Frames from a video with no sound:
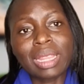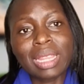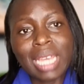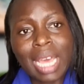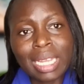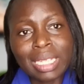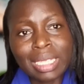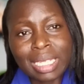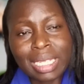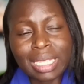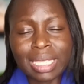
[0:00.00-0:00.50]

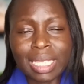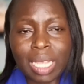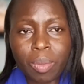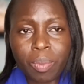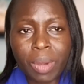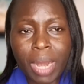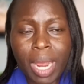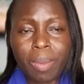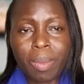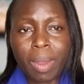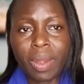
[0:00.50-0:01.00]
that is the
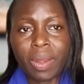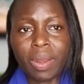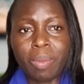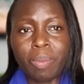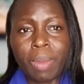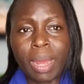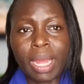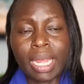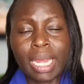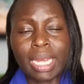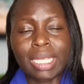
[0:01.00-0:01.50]
primary
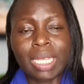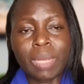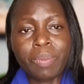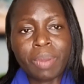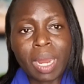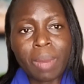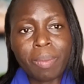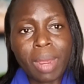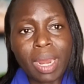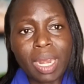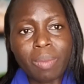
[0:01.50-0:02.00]
market. The
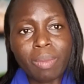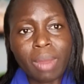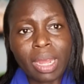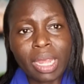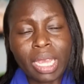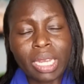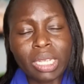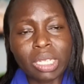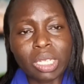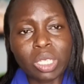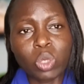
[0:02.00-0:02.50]
primary
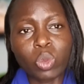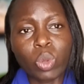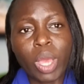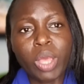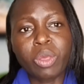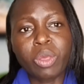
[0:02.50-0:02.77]
market is where